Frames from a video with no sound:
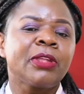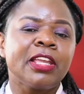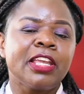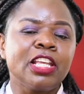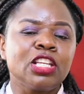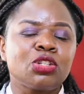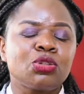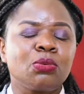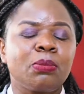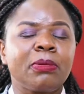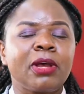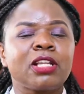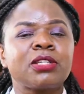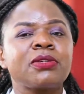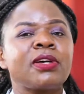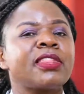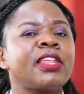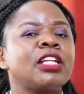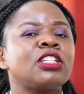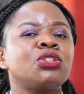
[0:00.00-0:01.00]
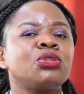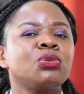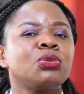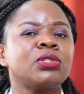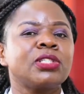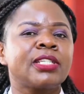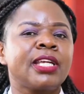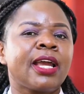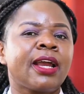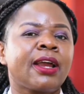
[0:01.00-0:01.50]
is to make sure that you
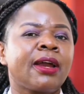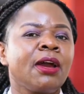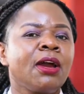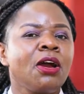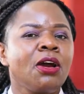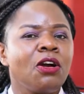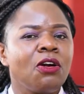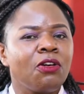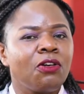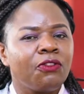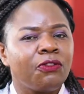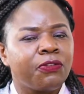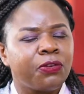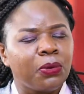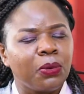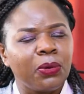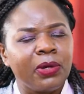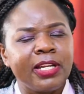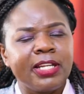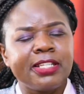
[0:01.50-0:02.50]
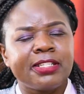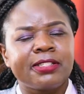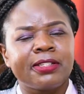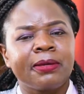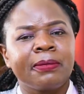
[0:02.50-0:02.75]
take fluids.